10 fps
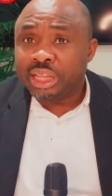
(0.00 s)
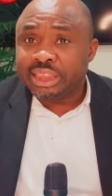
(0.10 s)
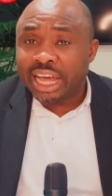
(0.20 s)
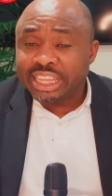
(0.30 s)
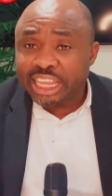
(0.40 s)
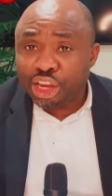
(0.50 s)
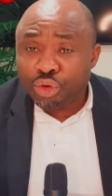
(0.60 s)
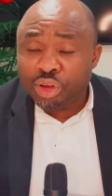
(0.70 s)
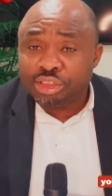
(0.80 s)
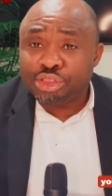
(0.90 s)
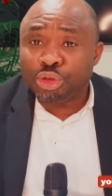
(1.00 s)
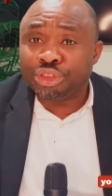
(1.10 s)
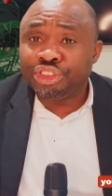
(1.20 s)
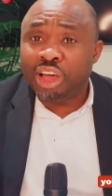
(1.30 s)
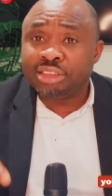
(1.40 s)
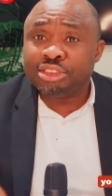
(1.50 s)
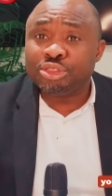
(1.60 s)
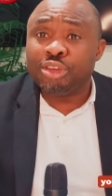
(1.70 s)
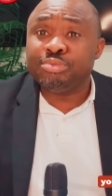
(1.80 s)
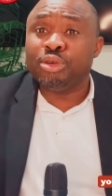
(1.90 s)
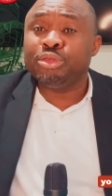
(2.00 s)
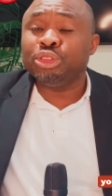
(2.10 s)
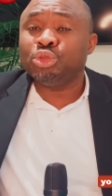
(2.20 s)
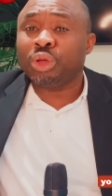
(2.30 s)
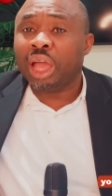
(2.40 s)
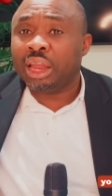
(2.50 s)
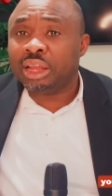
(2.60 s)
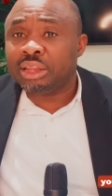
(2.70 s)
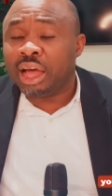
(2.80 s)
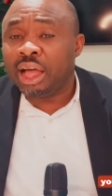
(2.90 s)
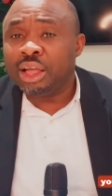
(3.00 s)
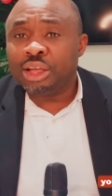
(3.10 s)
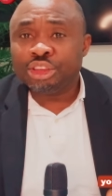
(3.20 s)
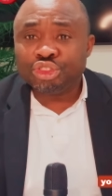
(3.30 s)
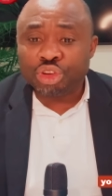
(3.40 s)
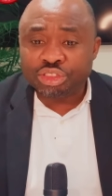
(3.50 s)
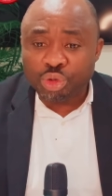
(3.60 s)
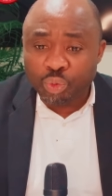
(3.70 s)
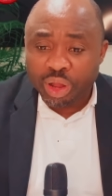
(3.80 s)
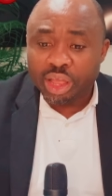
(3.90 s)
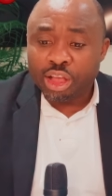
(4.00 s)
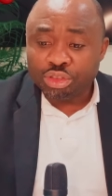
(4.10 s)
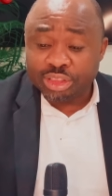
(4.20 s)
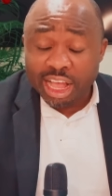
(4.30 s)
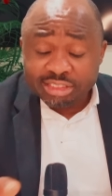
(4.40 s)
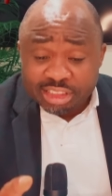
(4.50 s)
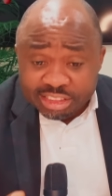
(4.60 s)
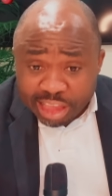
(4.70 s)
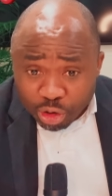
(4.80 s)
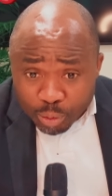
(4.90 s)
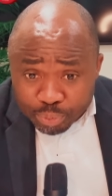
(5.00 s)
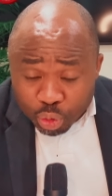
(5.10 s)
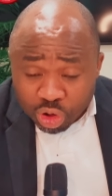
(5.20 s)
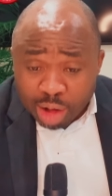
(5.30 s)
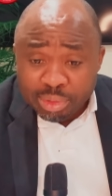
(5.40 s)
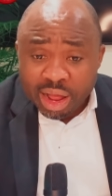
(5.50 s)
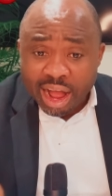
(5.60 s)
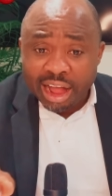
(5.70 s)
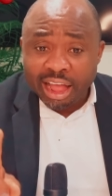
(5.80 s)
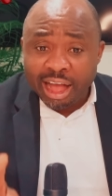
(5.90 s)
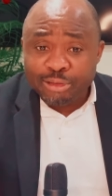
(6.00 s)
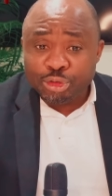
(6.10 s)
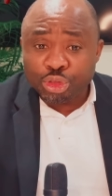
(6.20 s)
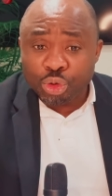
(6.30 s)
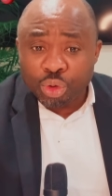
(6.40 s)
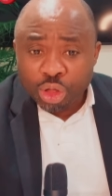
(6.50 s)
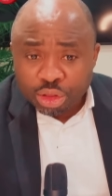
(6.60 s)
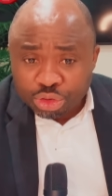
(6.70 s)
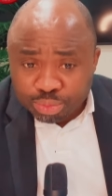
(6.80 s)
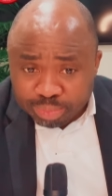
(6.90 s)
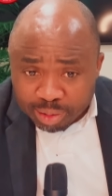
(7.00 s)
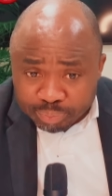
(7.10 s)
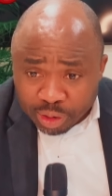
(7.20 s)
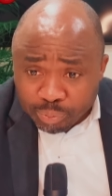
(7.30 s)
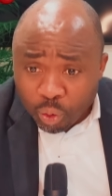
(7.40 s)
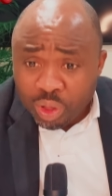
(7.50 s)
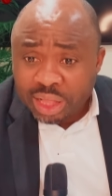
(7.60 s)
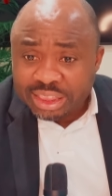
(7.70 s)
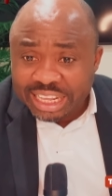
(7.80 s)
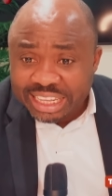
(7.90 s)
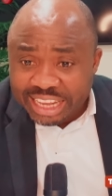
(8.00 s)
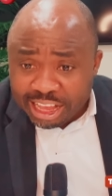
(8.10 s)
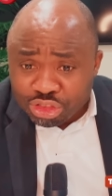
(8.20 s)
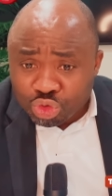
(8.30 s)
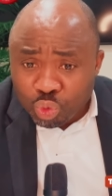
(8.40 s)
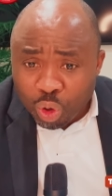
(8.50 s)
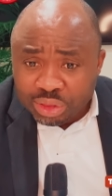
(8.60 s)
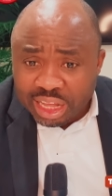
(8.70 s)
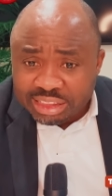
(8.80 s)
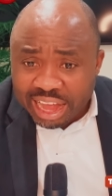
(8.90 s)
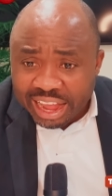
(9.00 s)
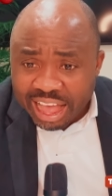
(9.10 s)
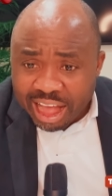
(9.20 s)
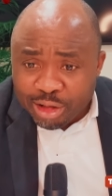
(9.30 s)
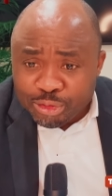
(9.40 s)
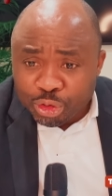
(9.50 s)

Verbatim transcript: that increases your chances of moving to Canada straight away. So that's the second program I have for you, my people. The next one that I have for